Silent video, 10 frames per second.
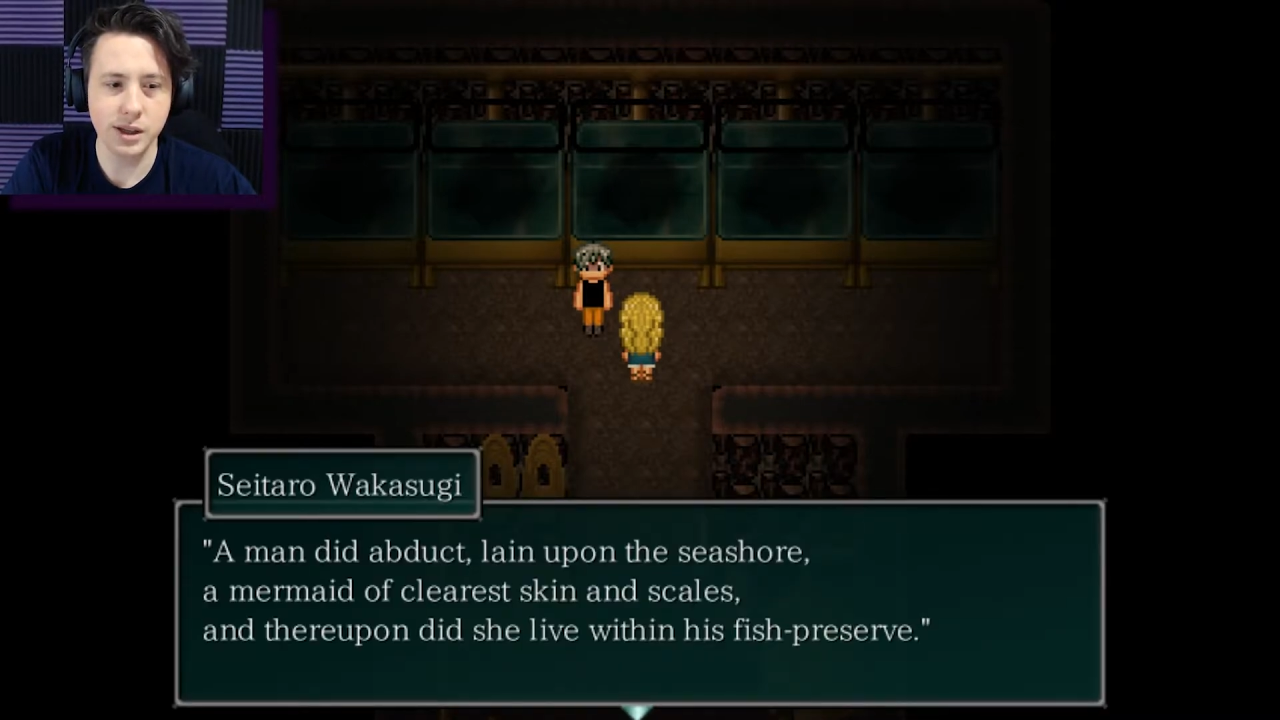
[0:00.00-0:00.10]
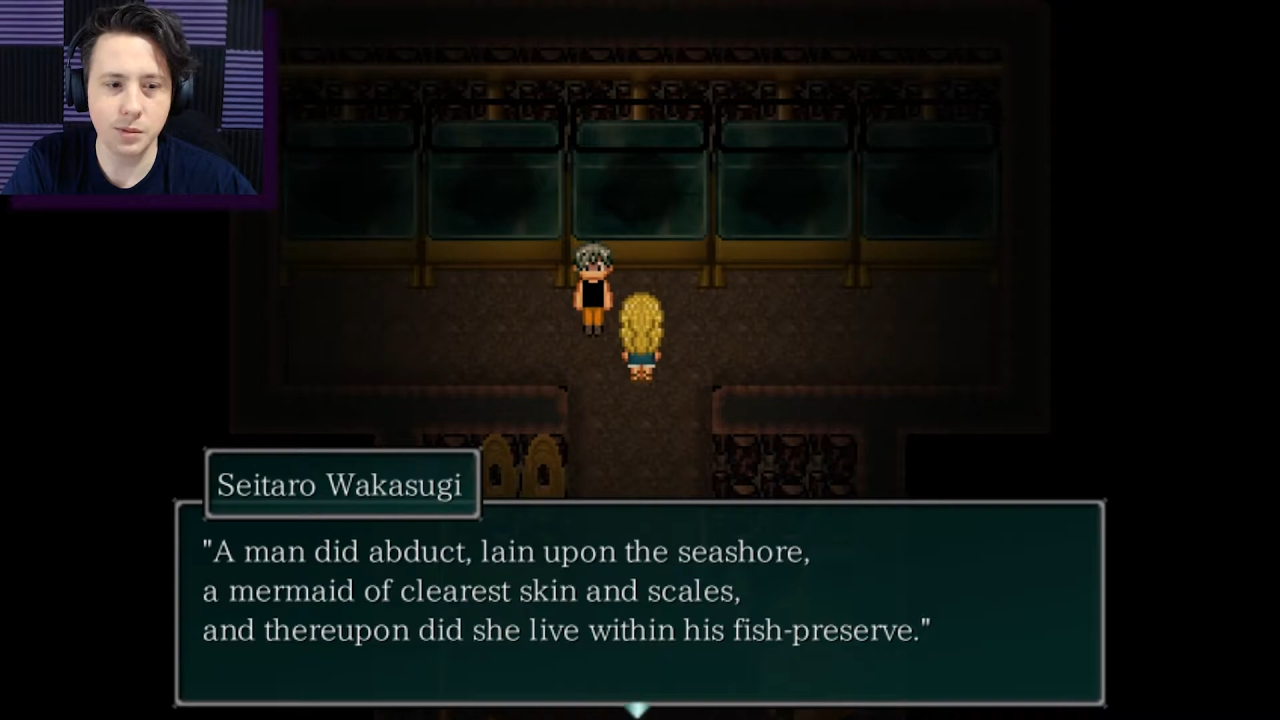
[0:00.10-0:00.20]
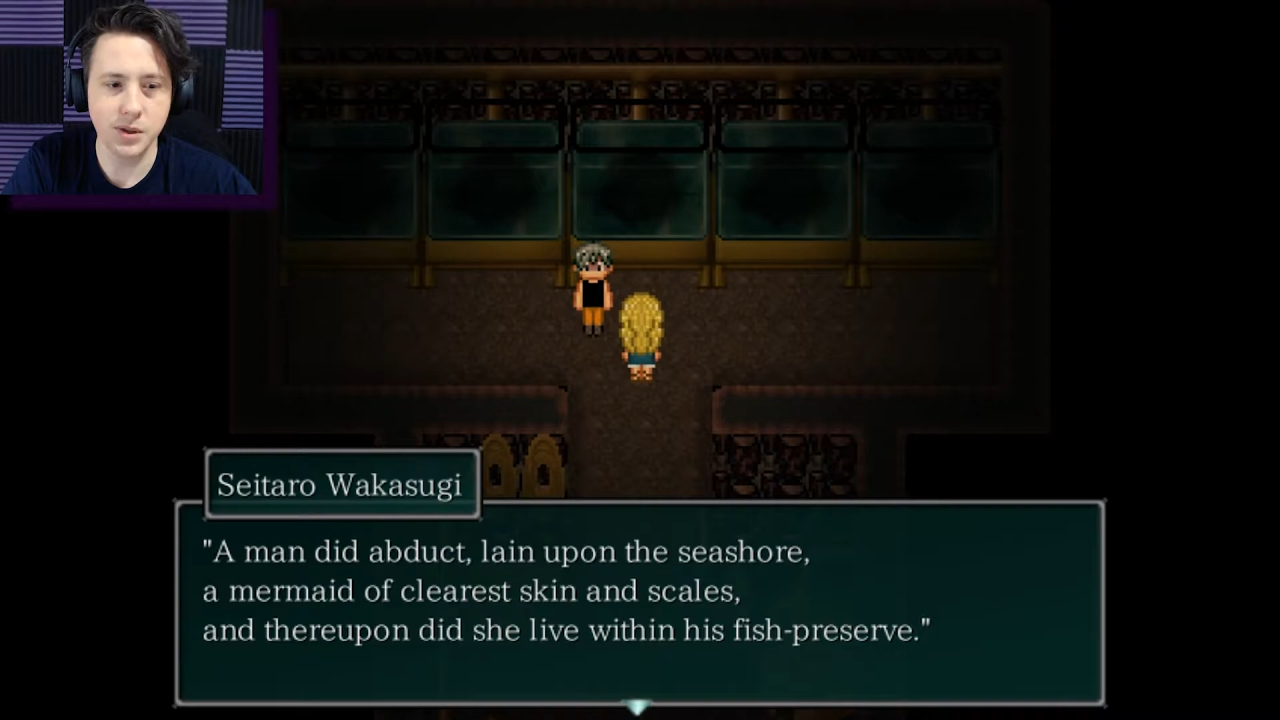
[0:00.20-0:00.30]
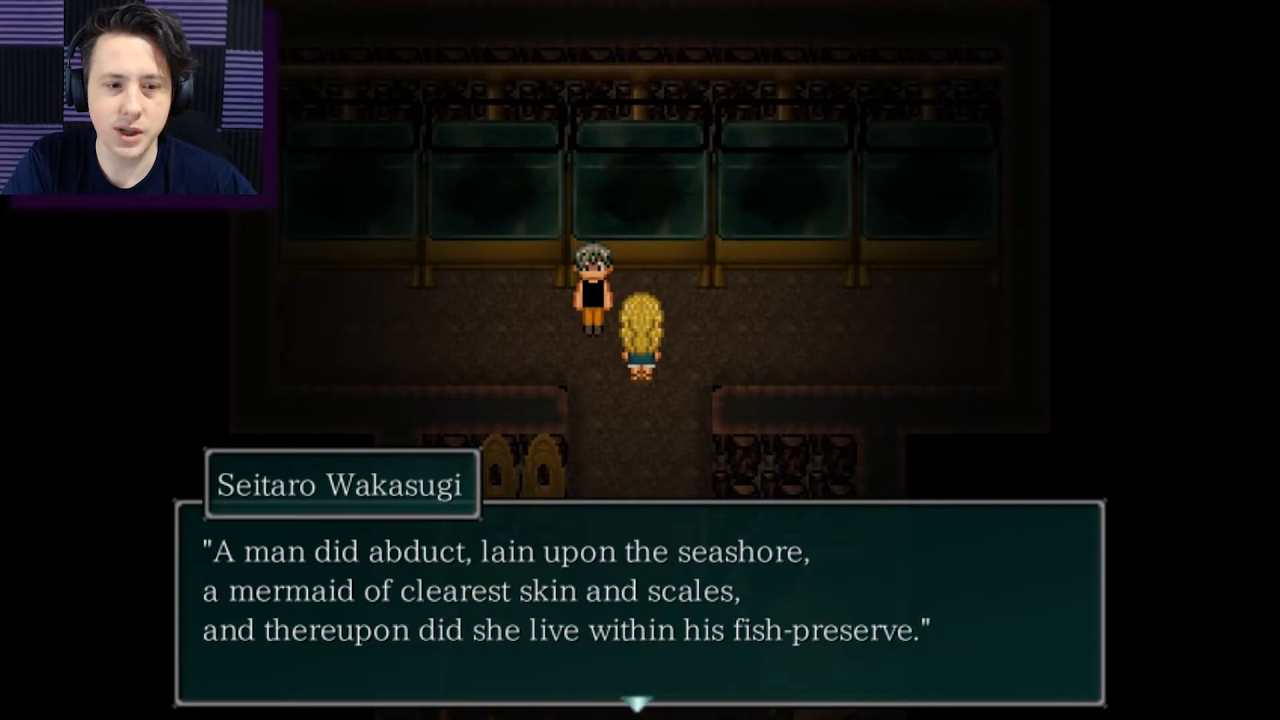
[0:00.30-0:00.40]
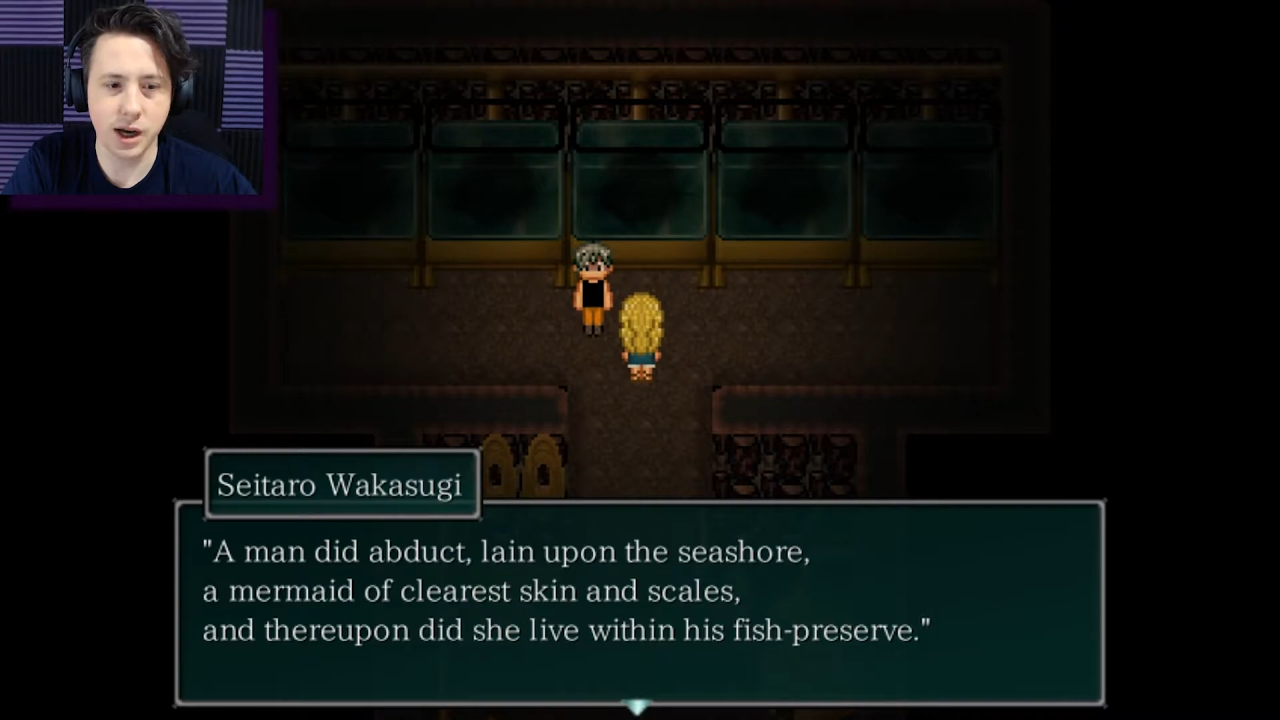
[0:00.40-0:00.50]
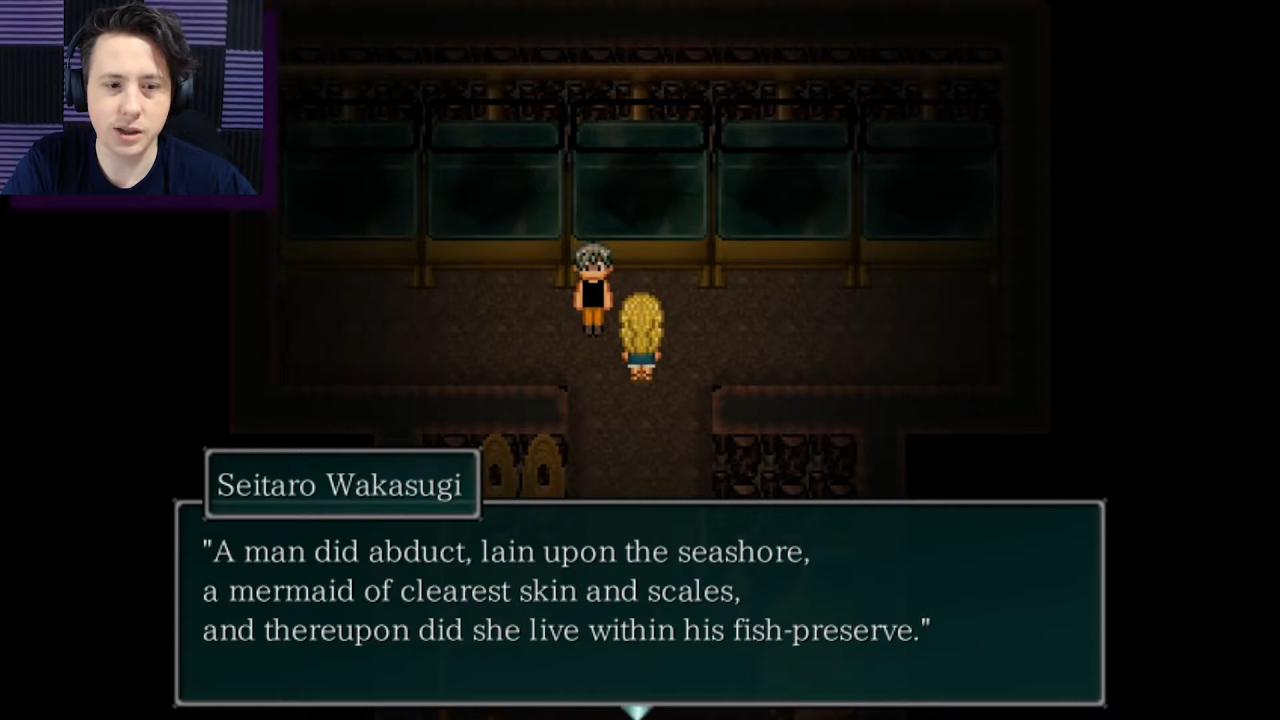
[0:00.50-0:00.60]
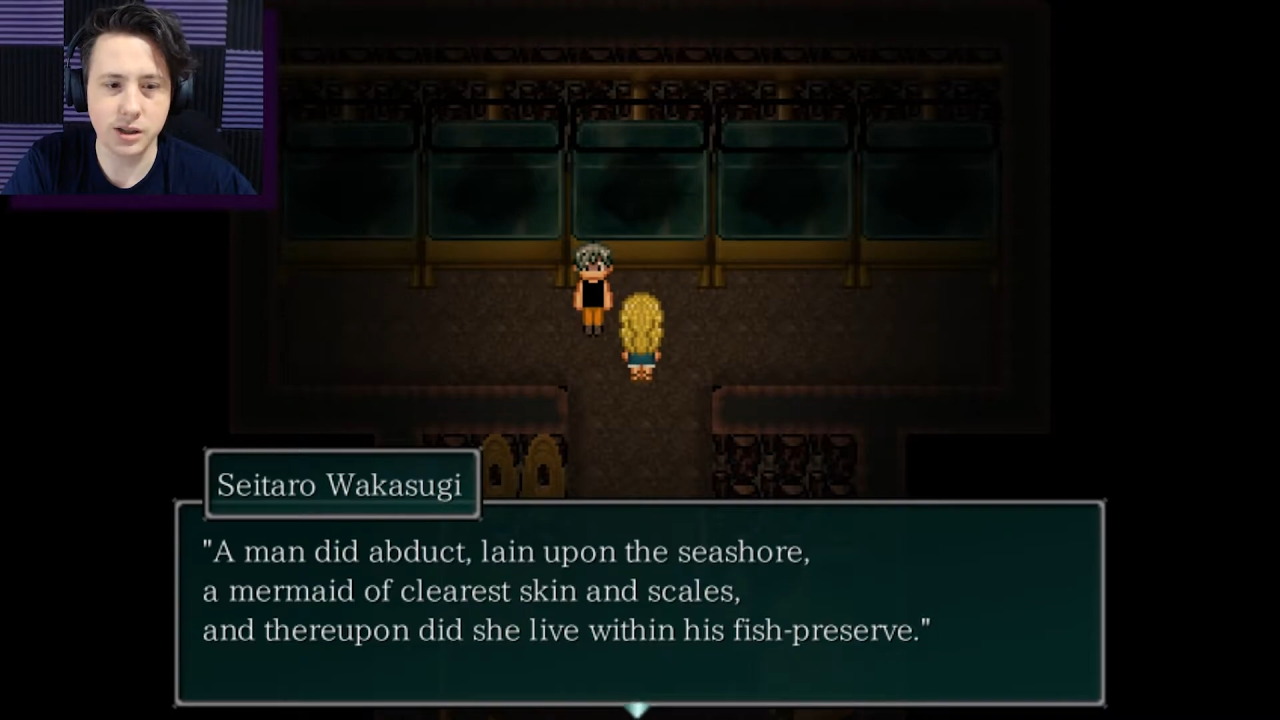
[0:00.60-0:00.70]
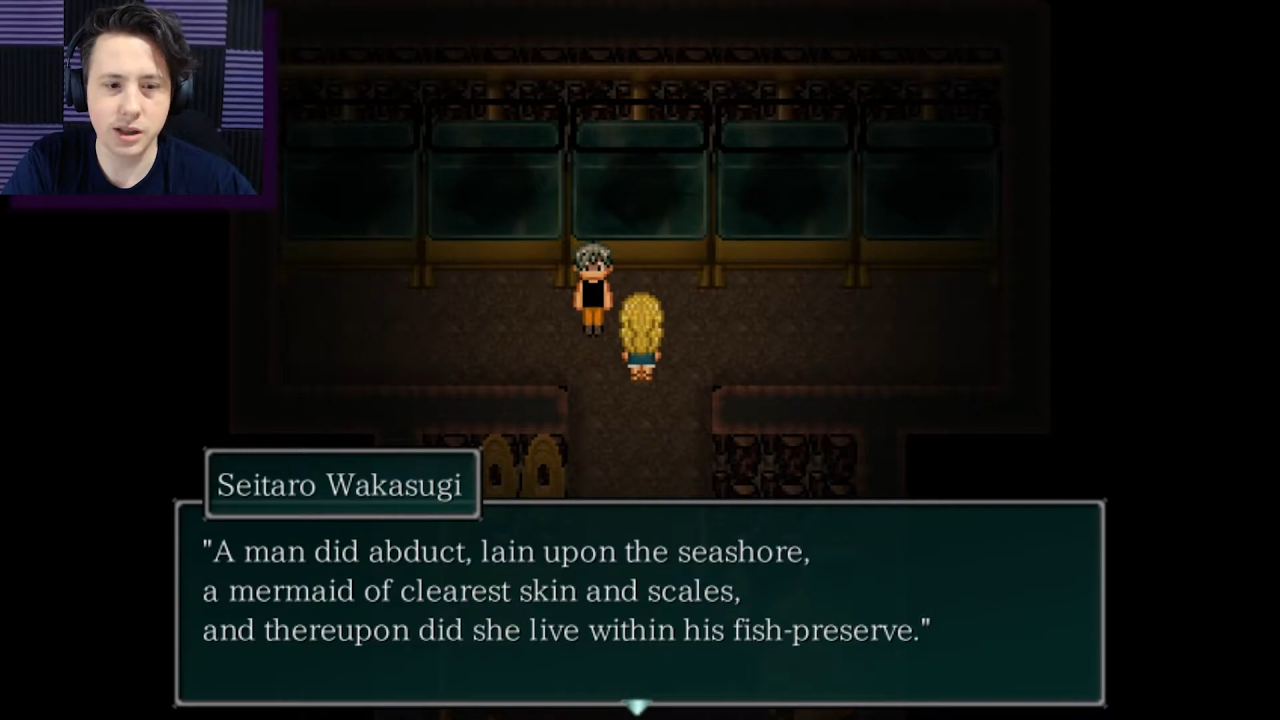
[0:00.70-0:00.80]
abduct,